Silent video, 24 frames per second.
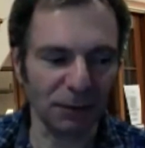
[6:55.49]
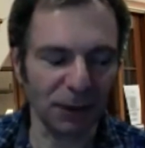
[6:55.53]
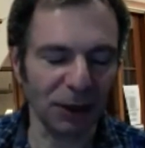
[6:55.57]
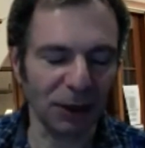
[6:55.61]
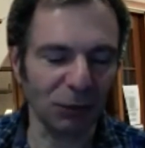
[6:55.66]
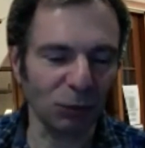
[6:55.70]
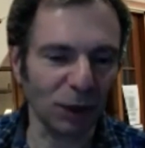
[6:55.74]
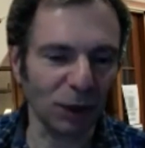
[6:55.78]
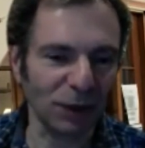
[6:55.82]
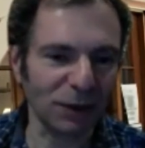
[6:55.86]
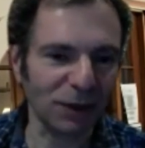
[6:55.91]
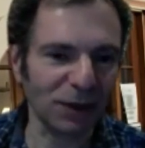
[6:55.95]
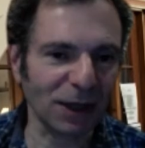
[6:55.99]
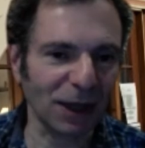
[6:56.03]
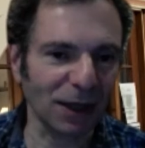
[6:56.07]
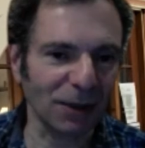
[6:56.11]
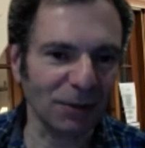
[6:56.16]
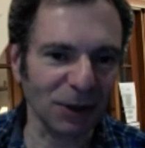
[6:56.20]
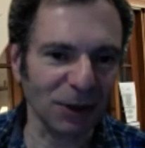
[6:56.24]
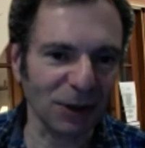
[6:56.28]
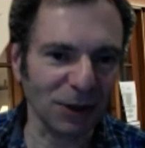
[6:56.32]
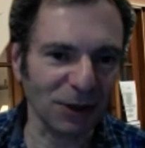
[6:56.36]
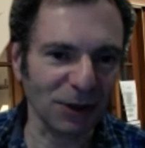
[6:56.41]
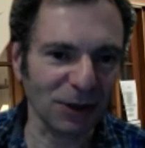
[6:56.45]
And what time
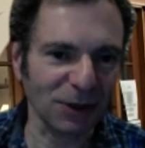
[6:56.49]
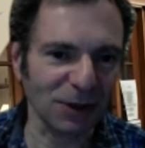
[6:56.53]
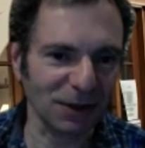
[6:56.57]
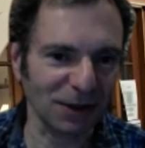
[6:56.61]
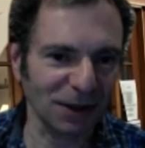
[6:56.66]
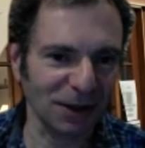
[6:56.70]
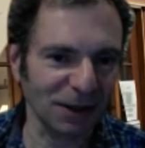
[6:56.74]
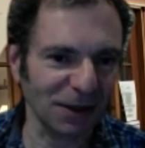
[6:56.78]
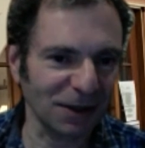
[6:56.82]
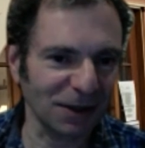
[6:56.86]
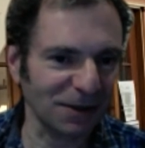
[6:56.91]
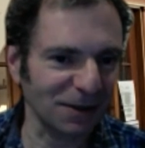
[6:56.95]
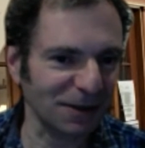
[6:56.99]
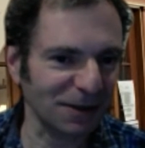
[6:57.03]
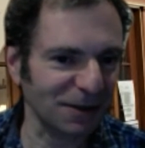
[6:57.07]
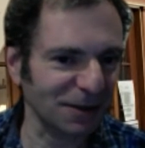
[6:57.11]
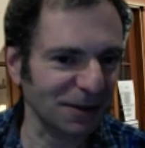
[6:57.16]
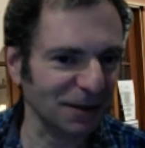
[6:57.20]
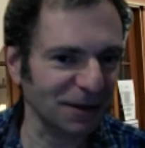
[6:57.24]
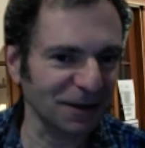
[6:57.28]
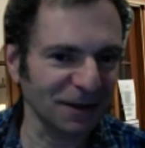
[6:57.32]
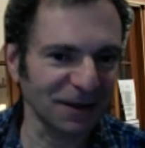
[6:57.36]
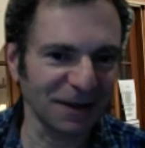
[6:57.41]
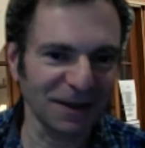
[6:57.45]

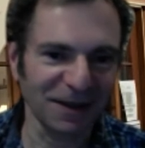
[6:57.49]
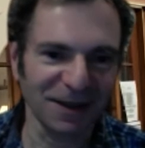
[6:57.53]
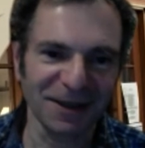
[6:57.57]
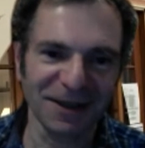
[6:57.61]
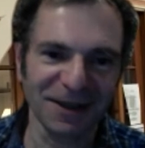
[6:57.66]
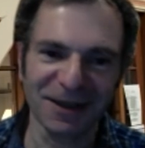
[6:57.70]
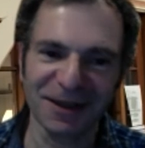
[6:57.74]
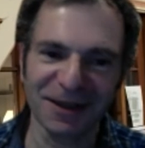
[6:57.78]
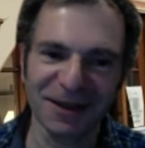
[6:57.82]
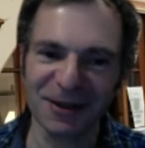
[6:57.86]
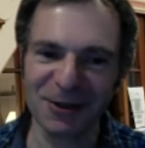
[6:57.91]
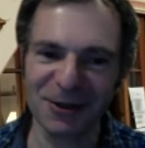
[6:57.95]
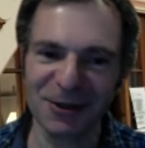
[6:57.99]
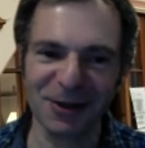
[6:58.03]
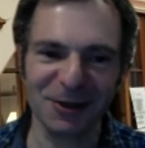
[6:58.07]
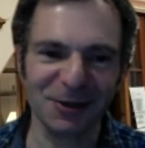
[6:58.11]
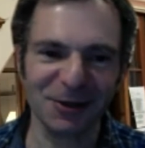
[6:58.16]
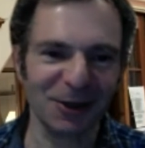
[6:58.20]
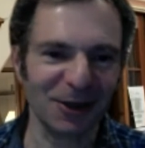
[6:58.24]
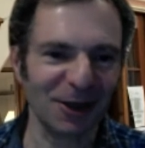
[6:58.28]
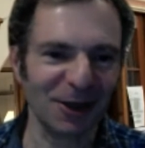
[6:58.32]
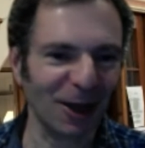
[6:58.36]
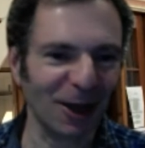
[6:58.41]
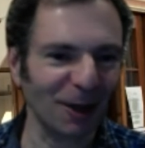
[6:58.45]
is
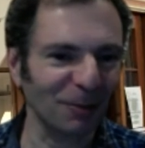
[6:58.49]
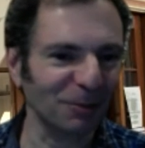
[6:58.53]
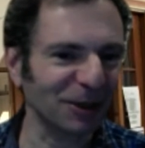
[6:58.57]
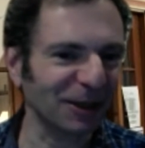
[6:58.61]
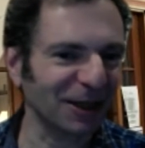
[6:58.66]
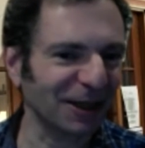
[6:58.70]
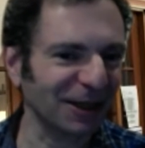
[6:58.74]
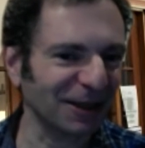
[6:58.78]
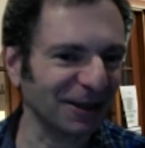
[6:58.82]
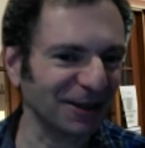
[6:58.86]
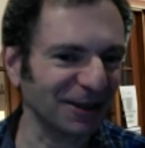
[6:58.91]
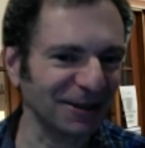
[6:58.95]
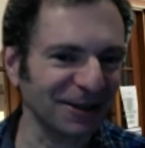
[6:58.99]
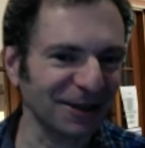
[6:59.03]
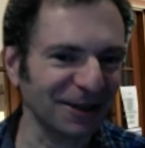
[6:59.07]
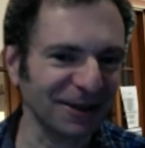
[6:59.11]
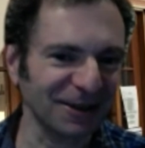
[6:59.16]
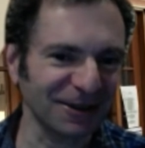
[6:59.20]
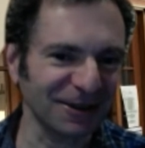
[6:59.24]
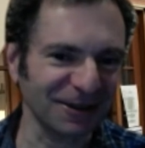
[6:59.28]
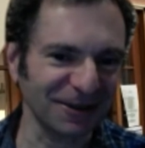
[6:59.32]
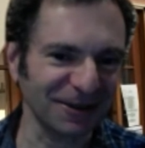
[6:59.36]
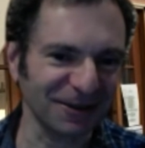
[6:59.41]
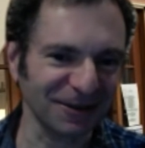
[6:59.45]
such a complicated
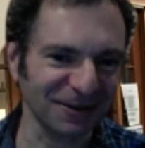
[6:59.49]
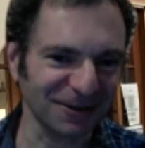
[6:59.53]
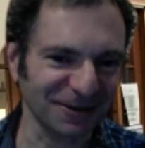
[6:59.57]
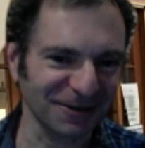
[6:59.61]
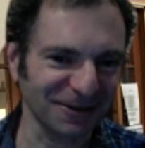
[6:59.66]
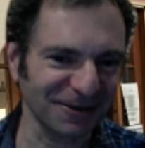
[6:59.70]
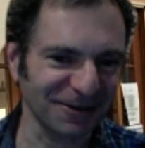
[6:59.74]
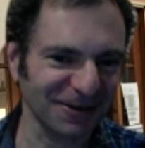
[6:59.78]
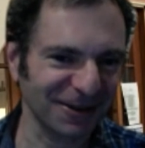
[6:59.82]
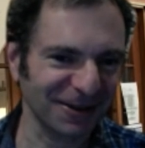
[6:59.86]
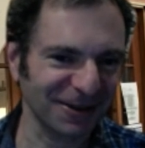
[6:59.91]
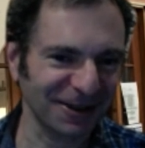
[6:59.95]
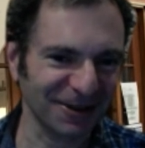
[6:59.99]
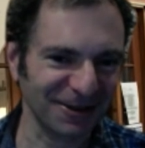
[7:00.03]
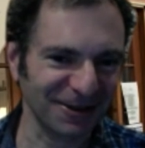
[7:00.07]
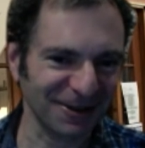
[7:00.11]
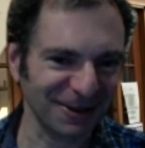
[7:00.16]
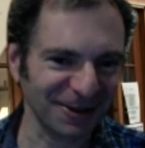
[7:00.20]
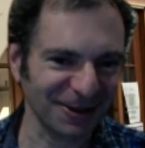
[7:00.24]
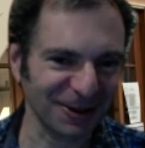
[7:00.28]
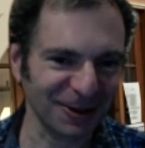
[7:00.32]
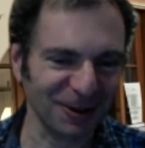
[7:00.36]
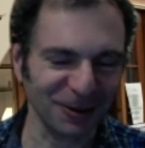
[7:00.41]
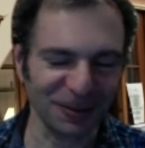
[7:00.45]
thing to
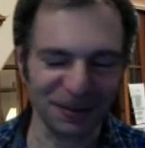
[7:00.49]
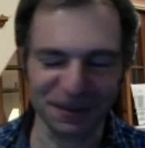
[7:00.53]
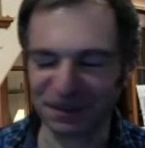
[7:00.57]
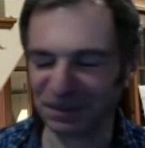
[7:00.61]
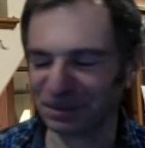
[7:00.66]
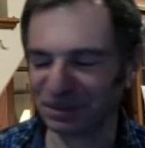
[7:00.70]
consider.